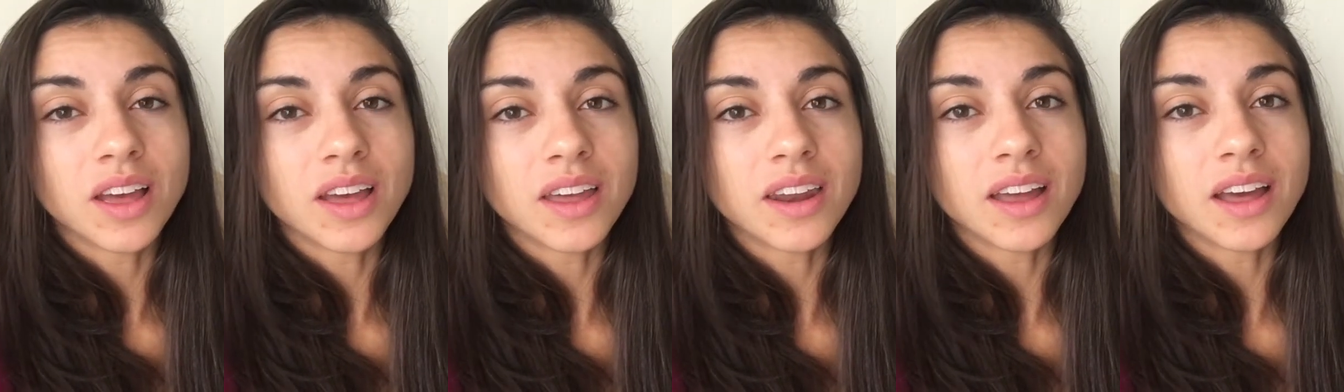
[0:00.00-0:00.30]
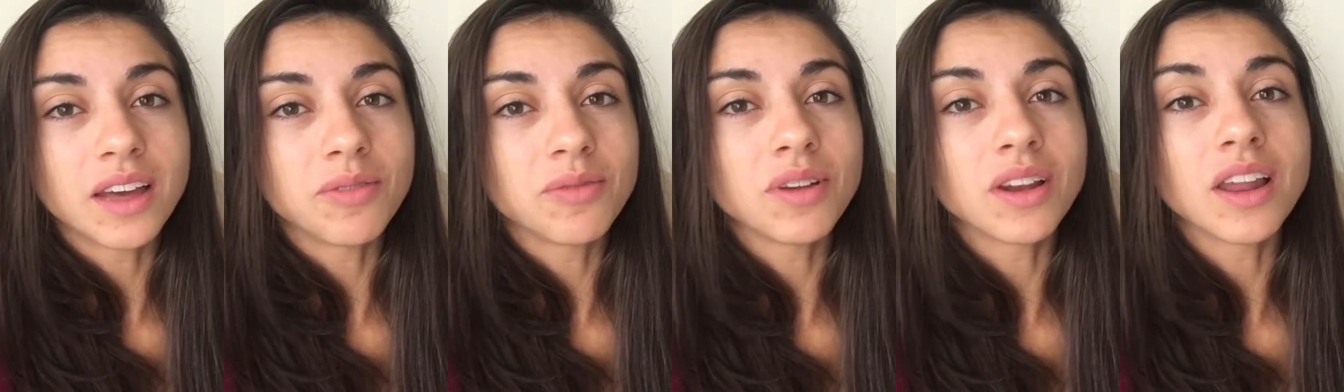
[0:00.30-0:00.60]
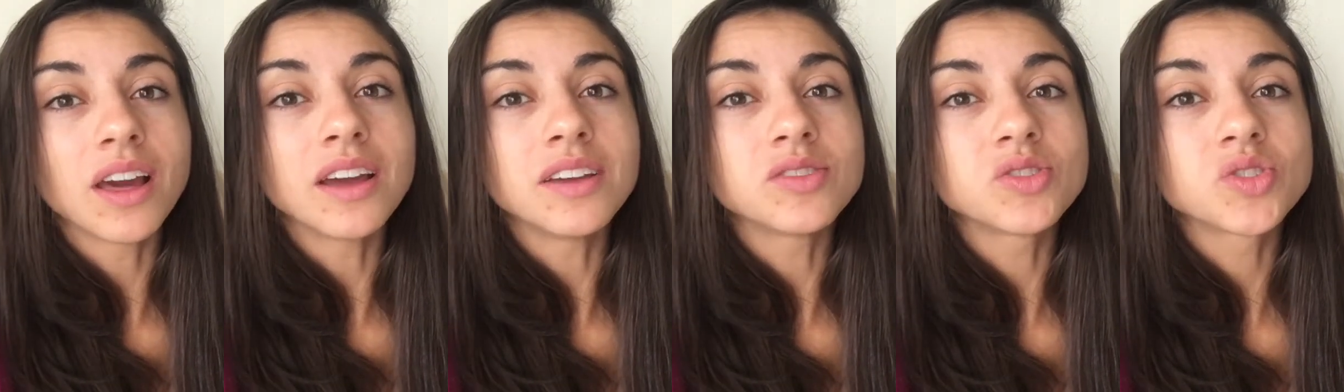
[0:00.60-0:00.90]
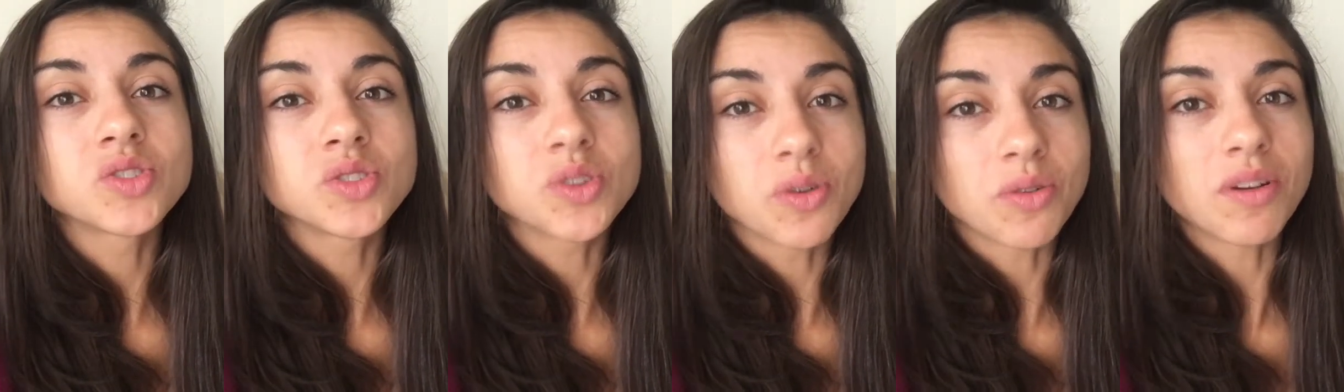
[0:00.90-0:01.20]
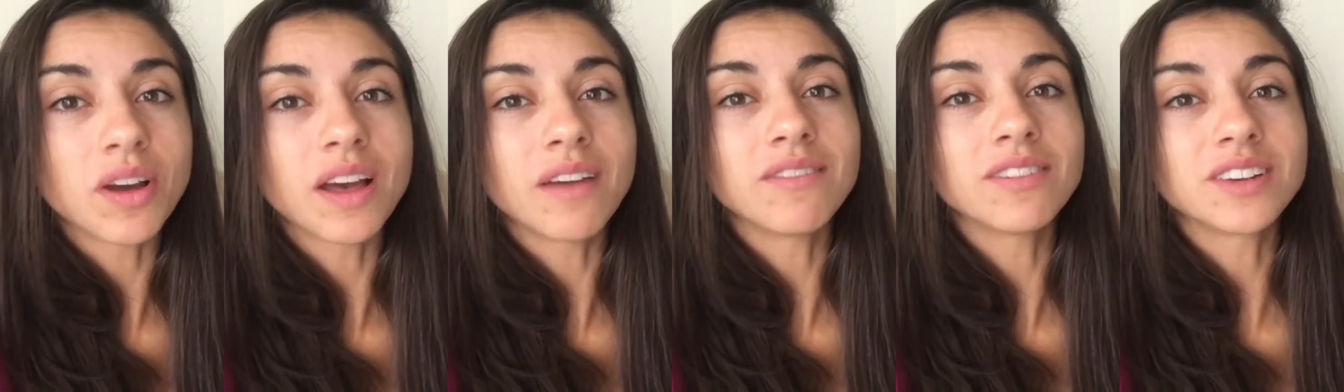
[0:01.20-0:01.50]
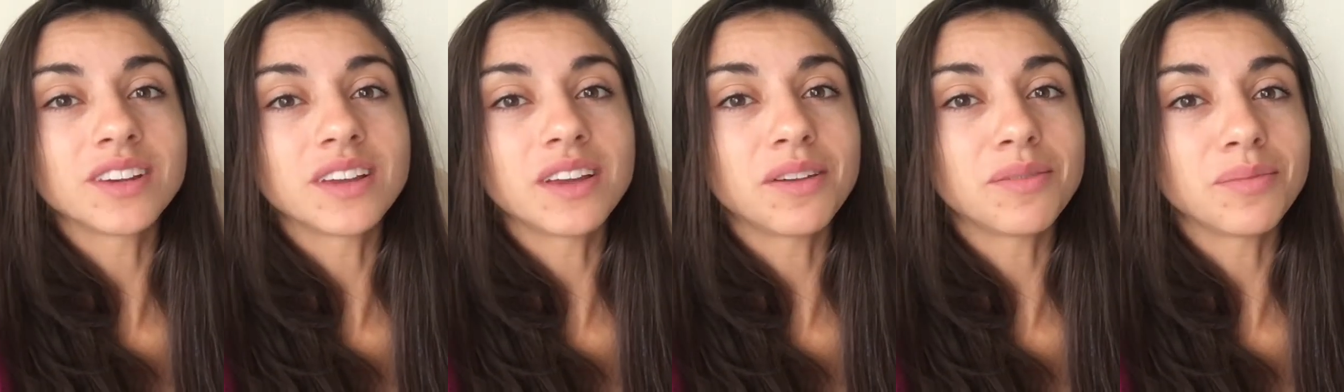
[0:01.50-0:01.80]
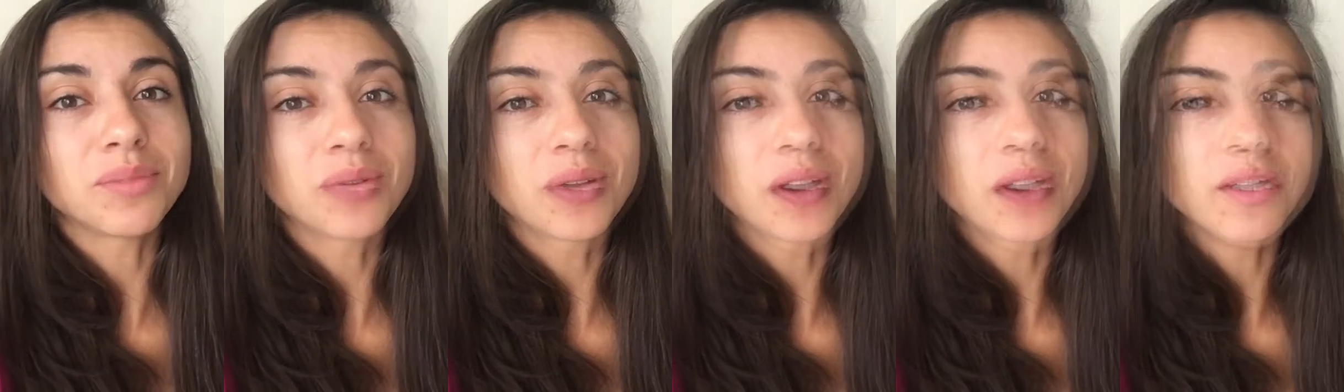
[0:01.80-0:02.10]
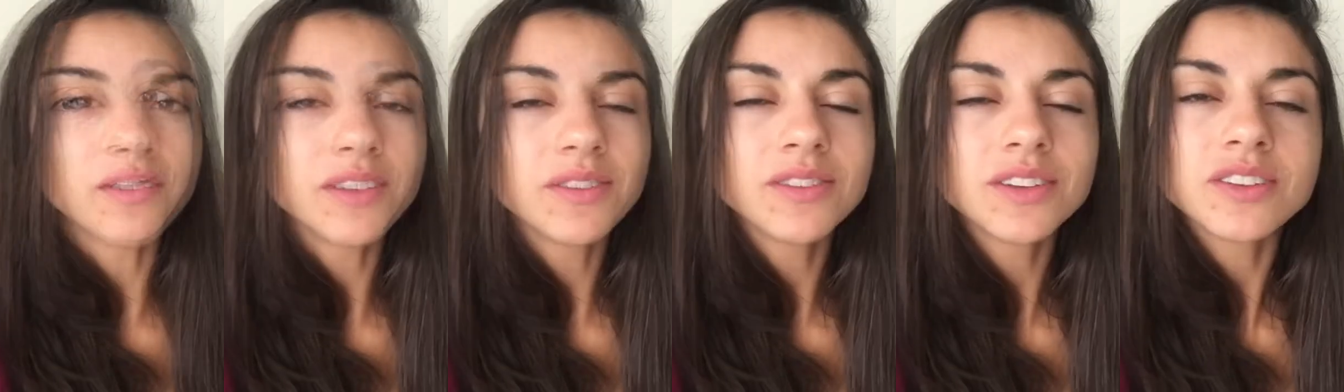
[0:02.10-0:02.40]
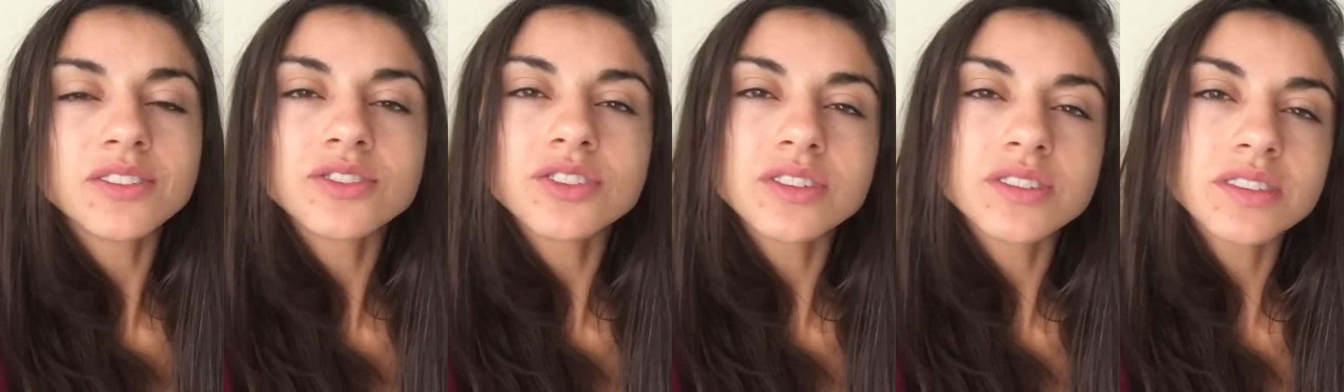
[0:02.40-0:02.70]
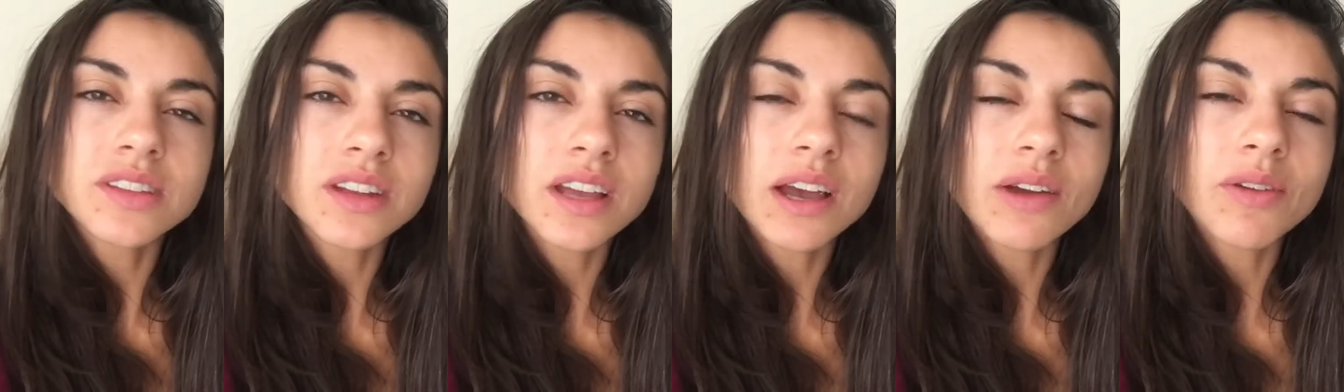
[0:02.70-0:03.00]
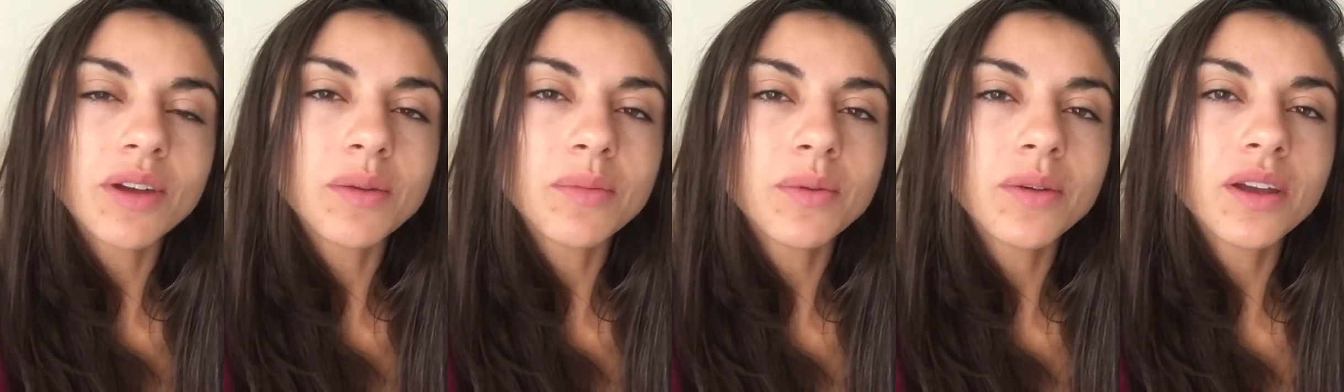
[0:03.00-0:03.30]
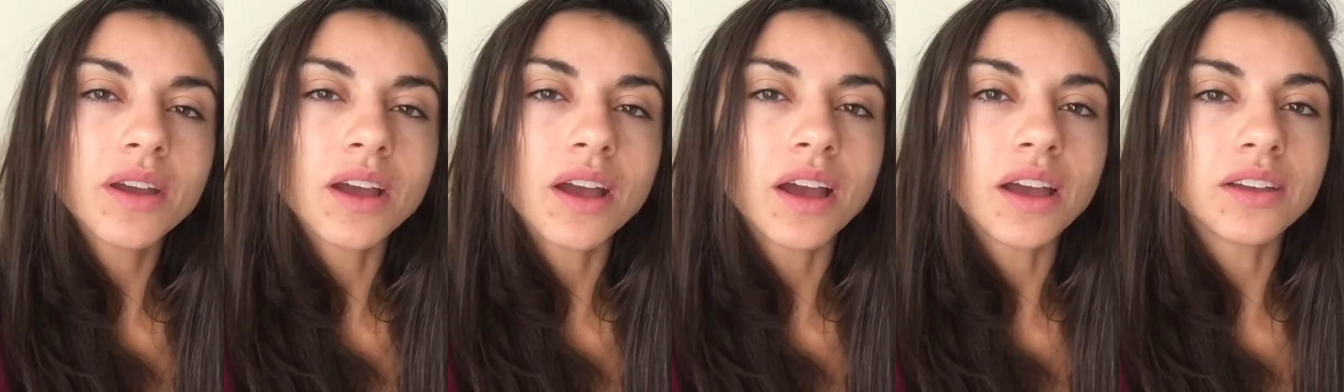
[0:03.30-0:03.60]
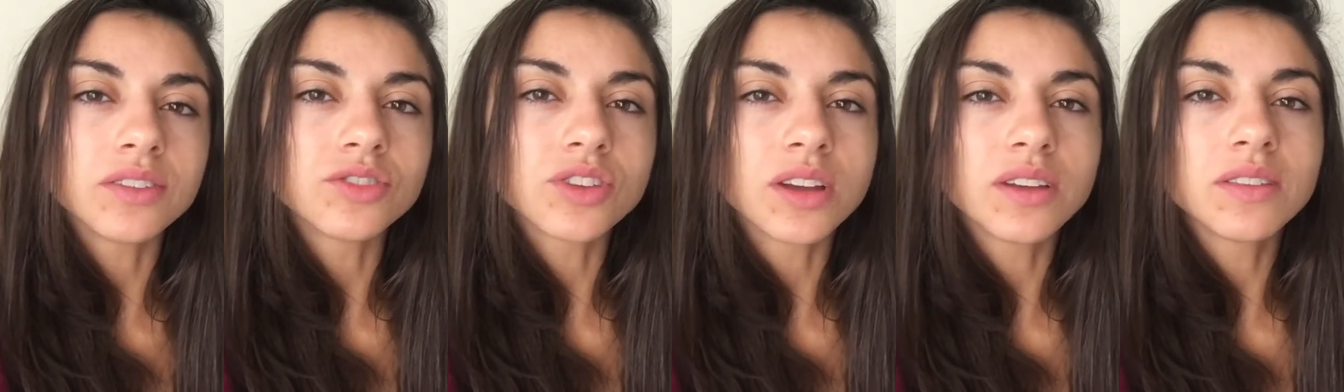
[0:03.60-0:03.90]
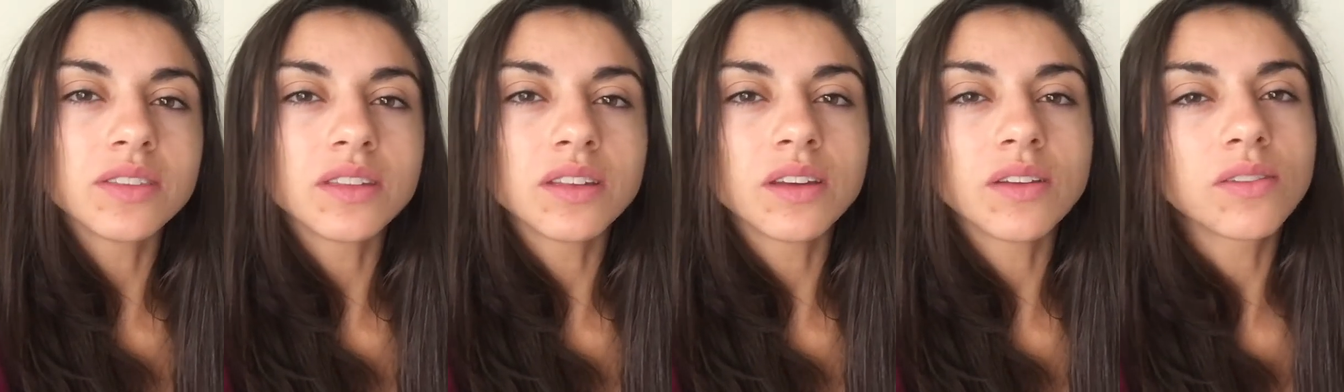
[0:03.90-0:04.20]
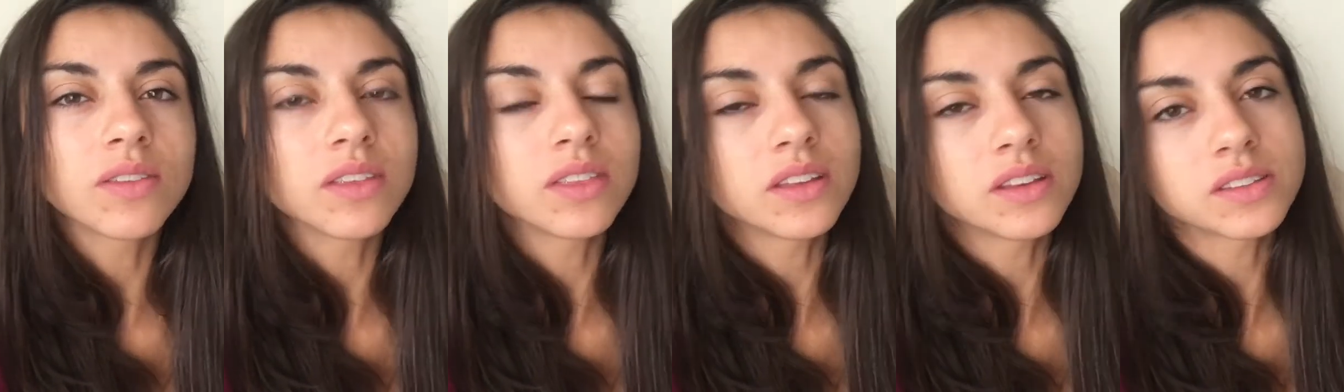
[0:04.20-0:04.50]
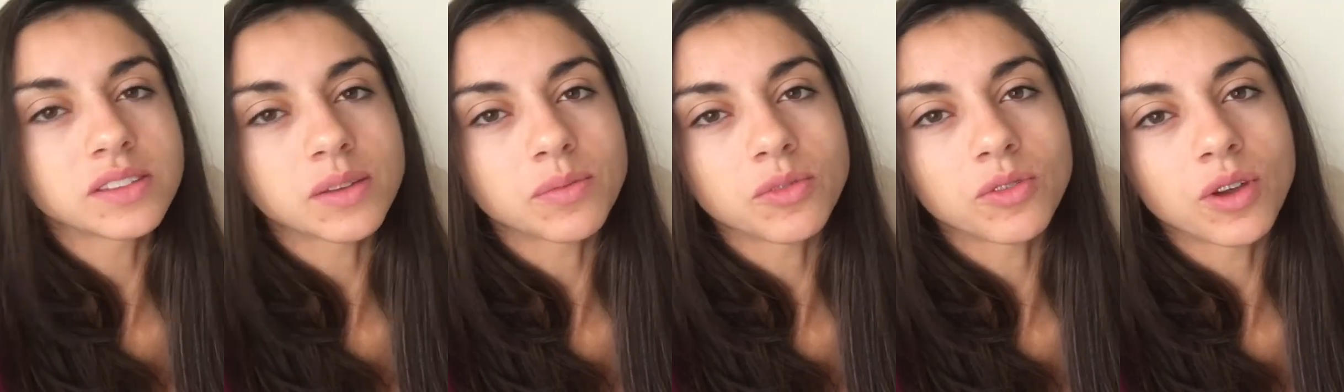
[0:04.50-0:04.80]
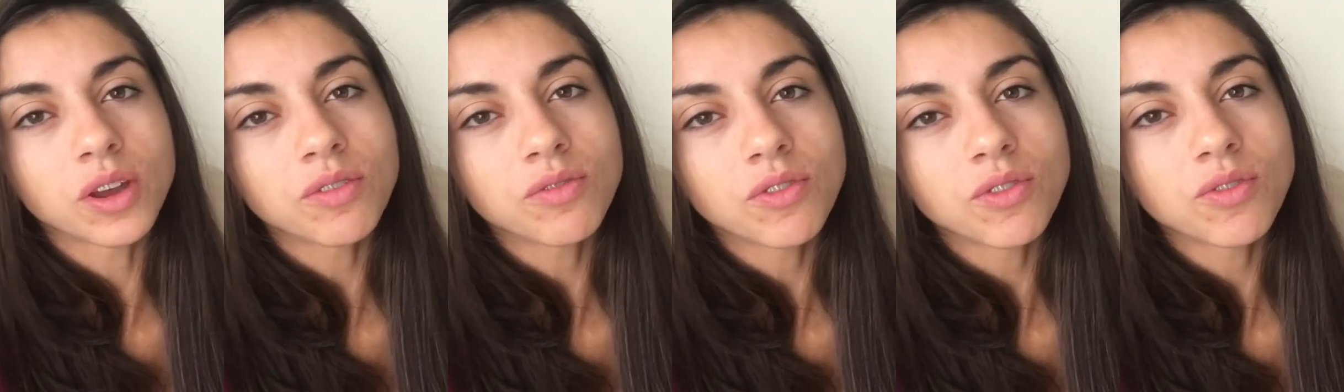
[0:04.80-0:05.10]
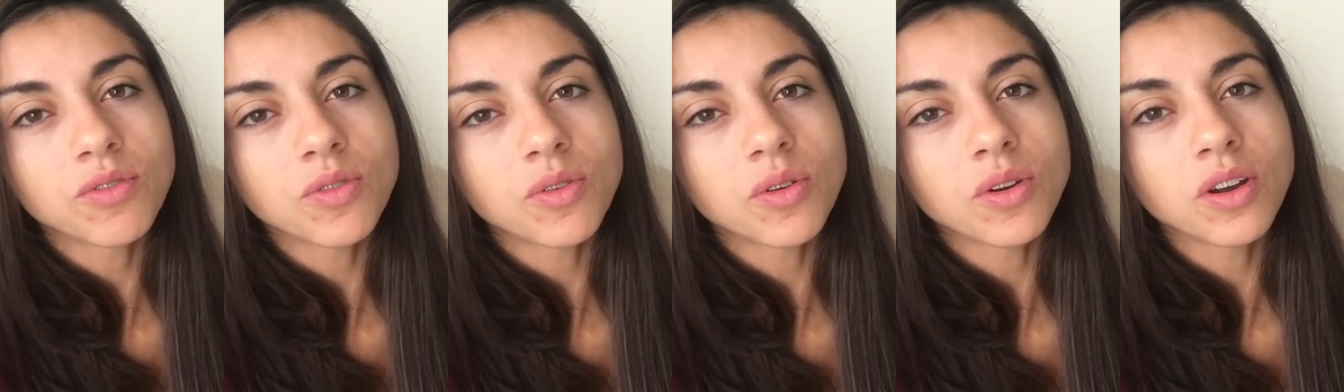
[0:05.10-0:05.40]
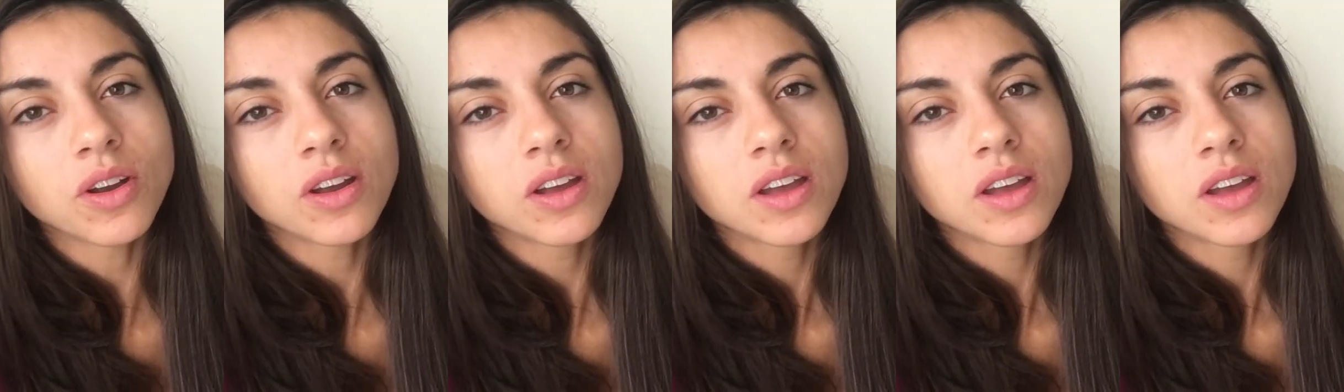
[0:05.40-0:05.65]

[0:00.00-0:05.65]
And I rely so heavily on prayer. I've even adjusted how I pray. I try to think of the things I'm grateful for.